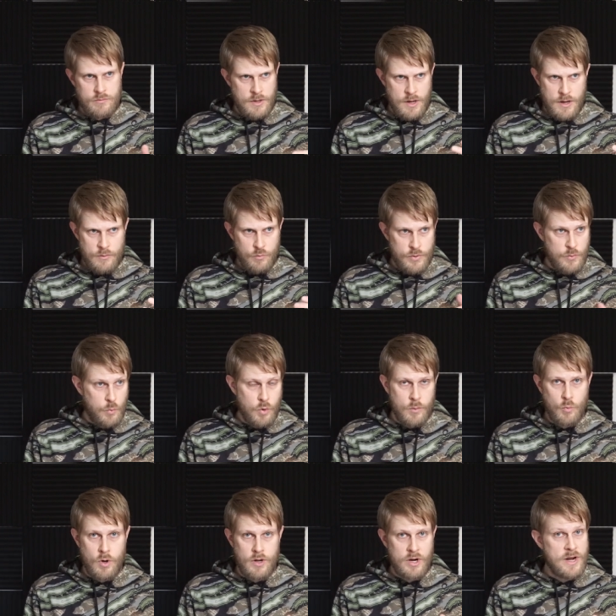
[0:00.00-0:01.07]
and with
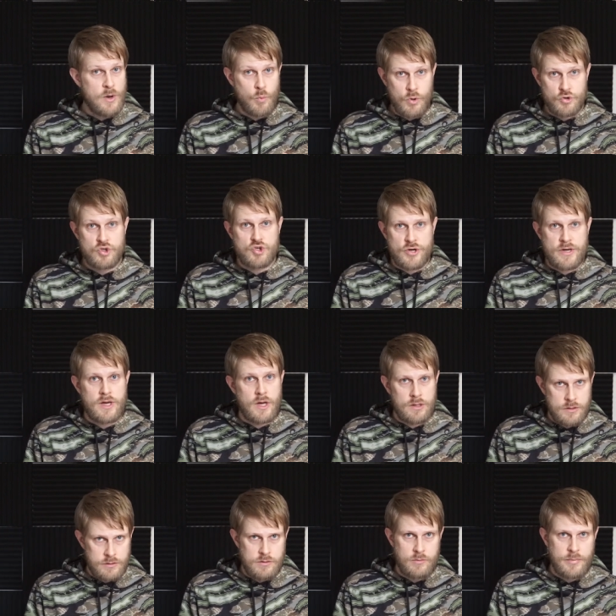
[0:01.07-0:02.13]
warm water, it will shrink a
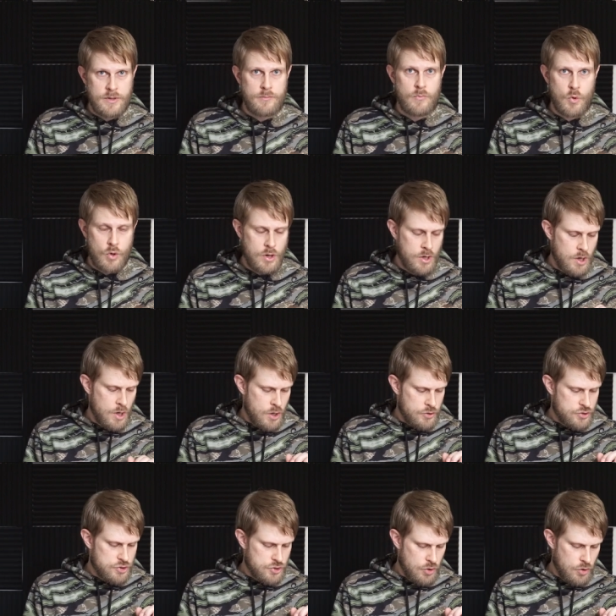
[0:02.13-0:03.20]
little bit more.
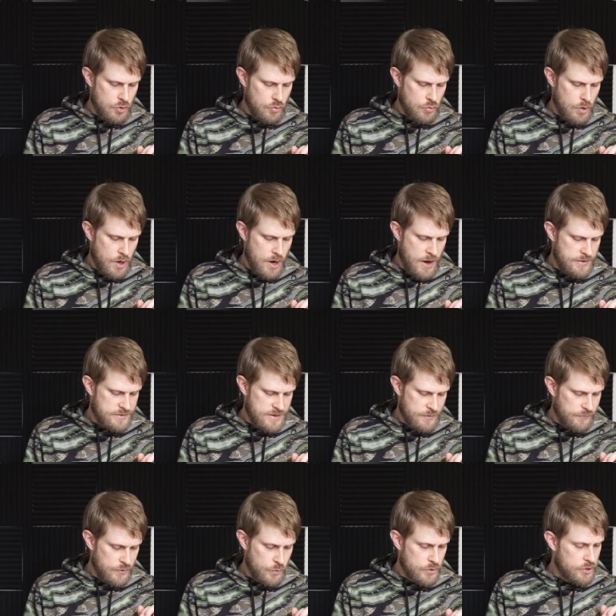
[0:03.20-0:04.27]
So I
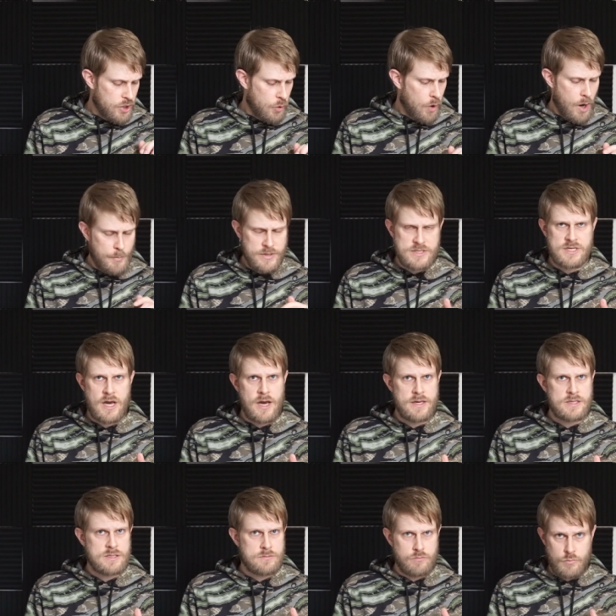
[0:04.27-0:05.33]
definitely wouldn't go up a
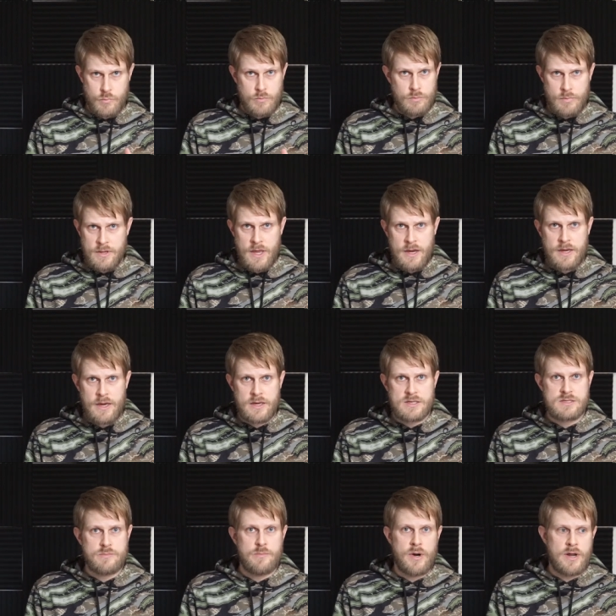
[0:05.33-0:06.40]
size in that
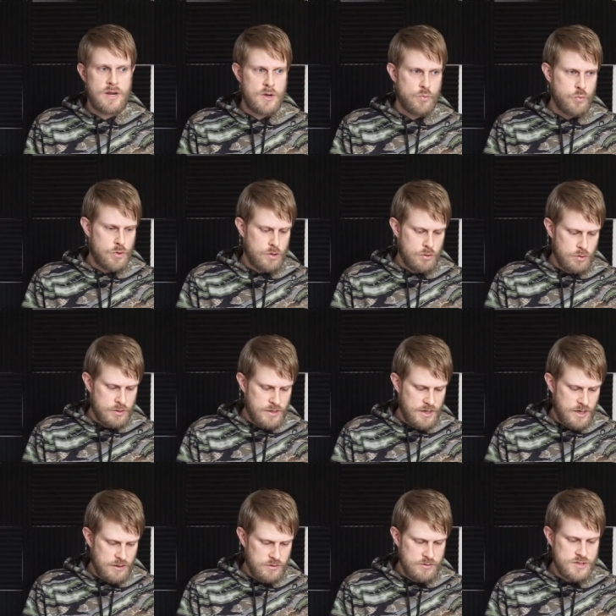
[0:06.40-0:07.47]
case, but it will get
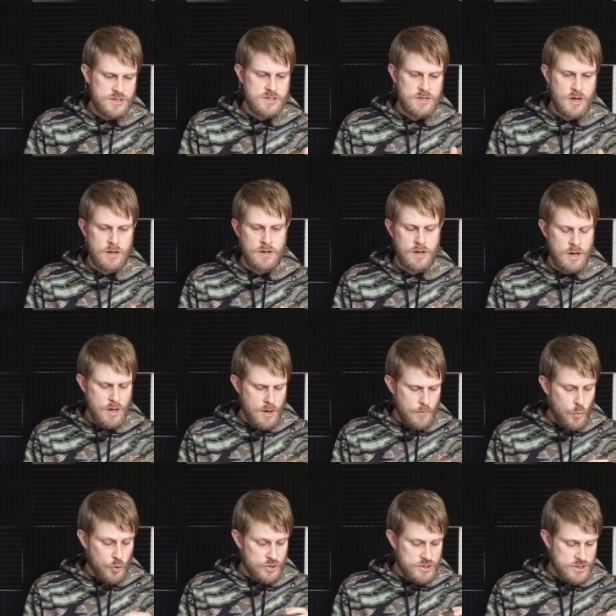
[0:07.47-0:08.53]
a little snug,
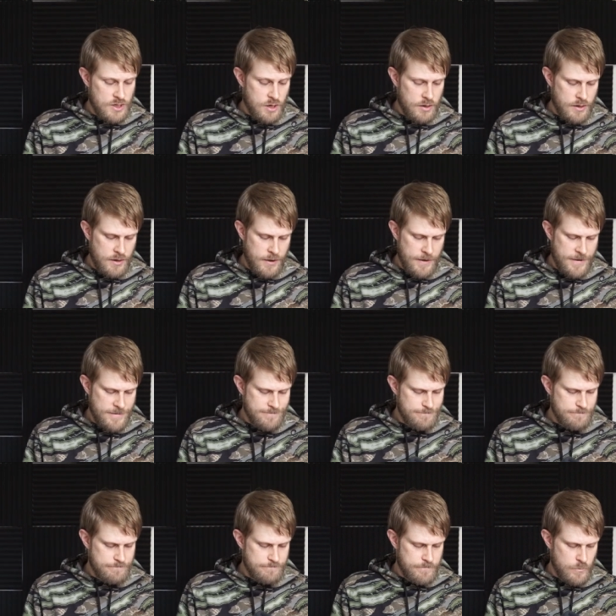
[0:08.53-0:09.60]
more snug
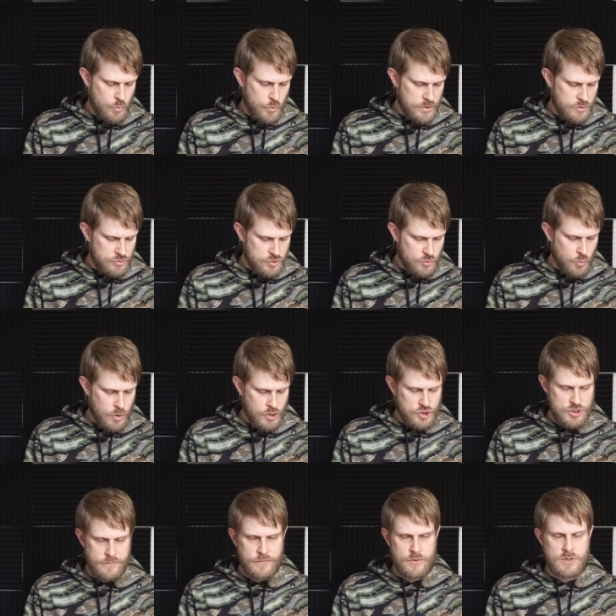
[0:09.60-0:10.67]
um, when you do
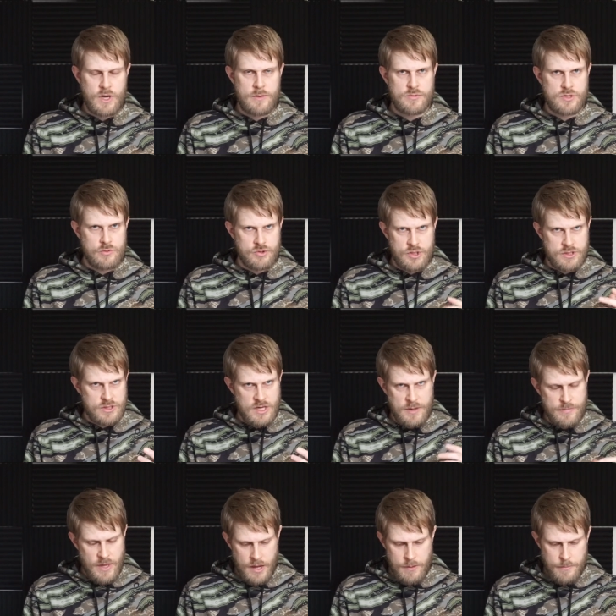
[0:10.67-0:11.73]
wash it a few times. So just
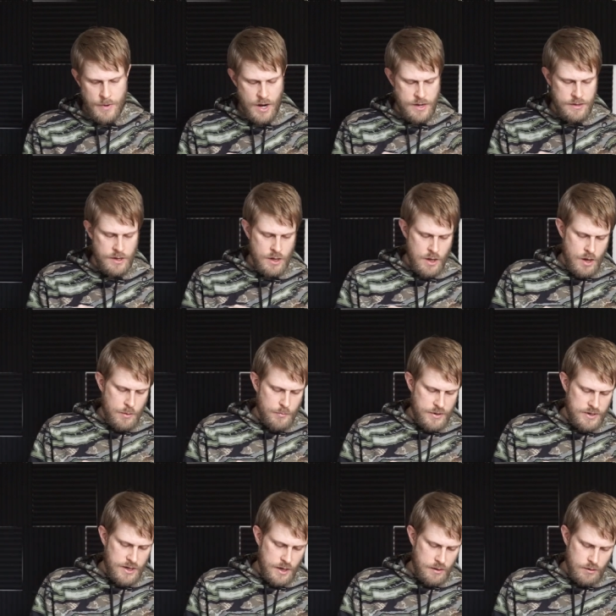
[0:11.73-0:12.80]
keep that in mind.
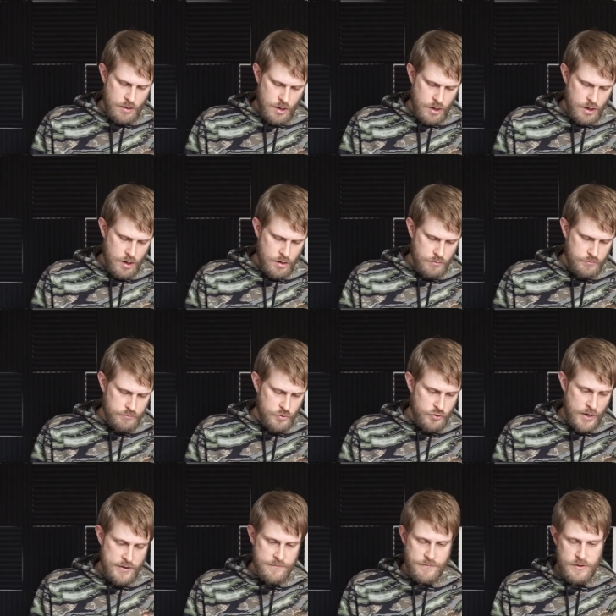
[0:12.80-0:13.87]
But again, uh,
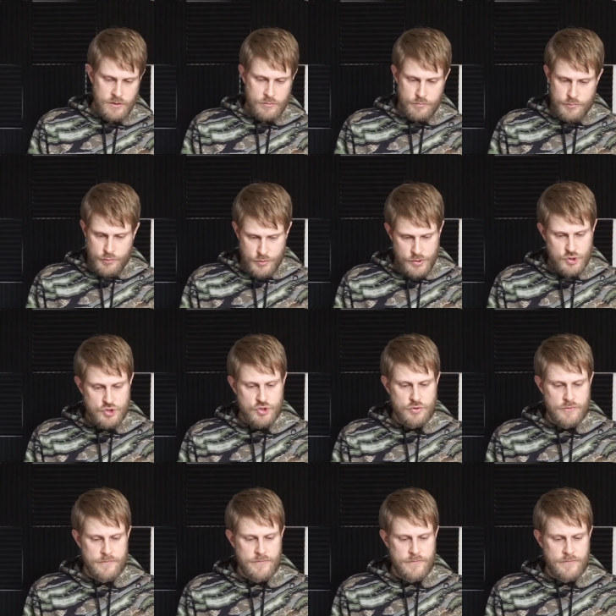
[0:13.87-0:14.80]
great fit, pretty true to